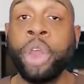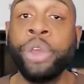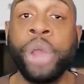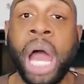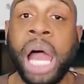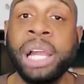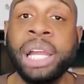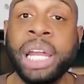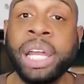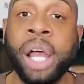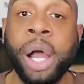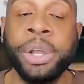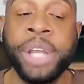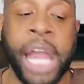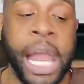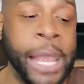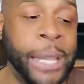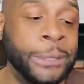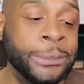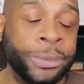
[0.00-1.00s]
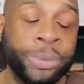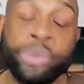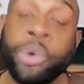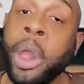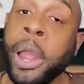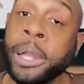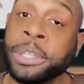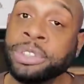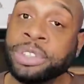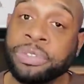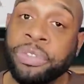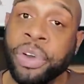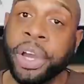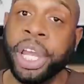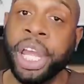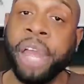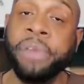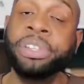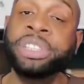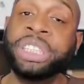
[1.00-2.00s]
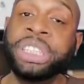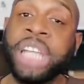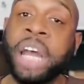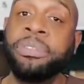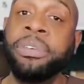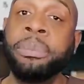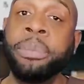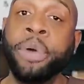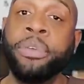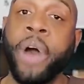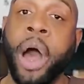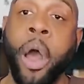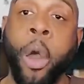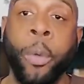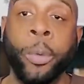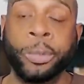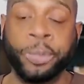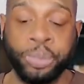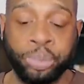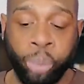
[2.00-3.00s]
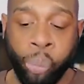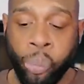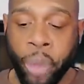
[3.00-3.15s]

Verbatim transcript: You gotta let go, y'all. Forgive yourself and move on.